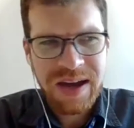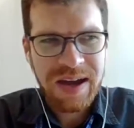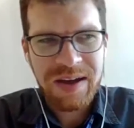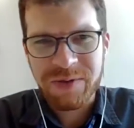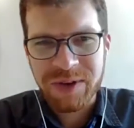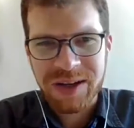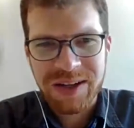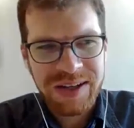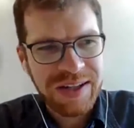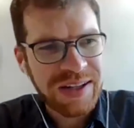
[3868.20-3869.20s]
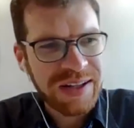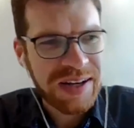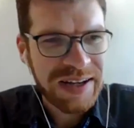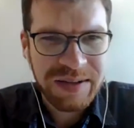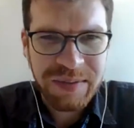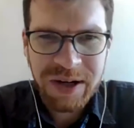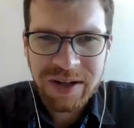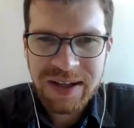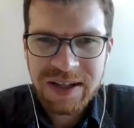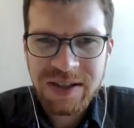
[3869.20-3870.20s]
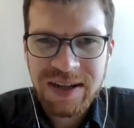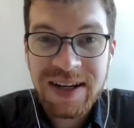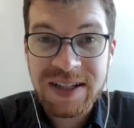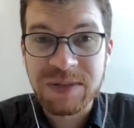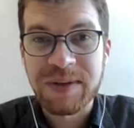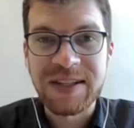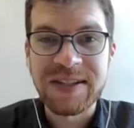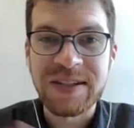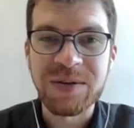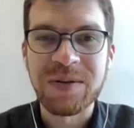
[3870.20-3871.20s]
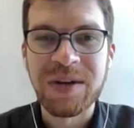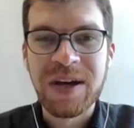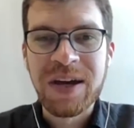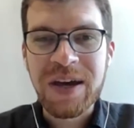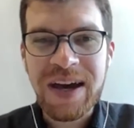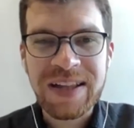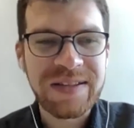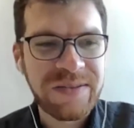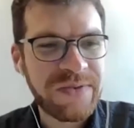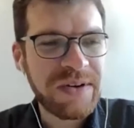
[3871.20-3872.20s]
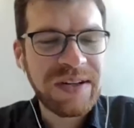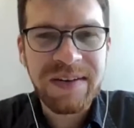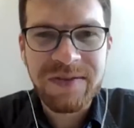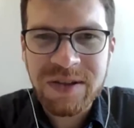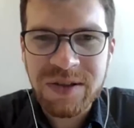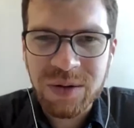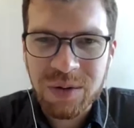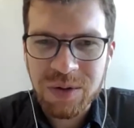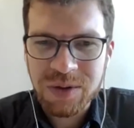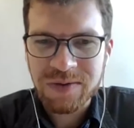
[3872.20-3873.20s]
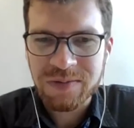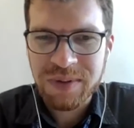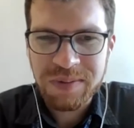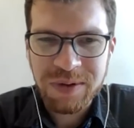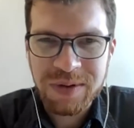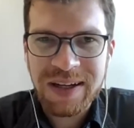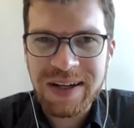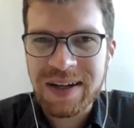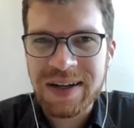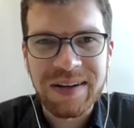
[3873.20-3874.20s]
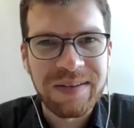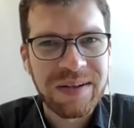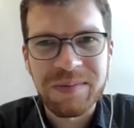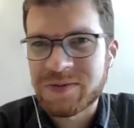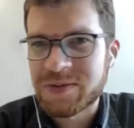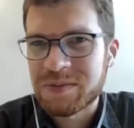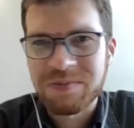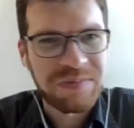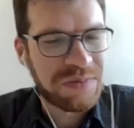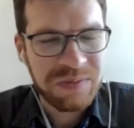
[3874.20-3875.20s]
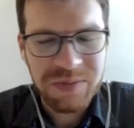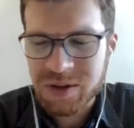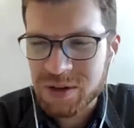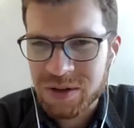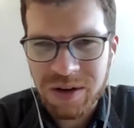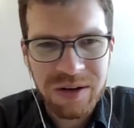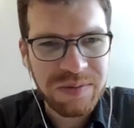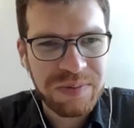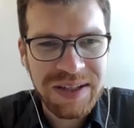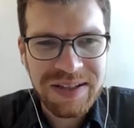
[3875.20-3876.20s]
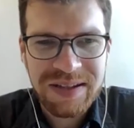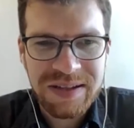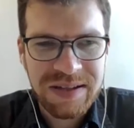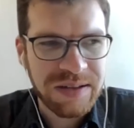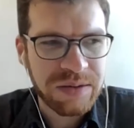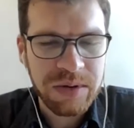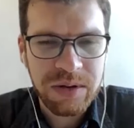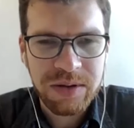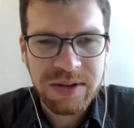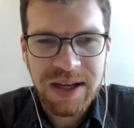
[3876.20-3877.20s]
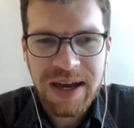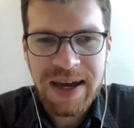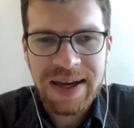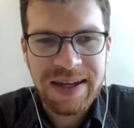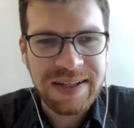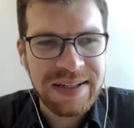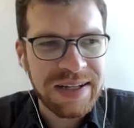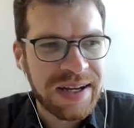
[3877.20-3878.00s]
African and Latin American nationalities, but it's still, you had this very diverse cohort of people that come from all places in the world, and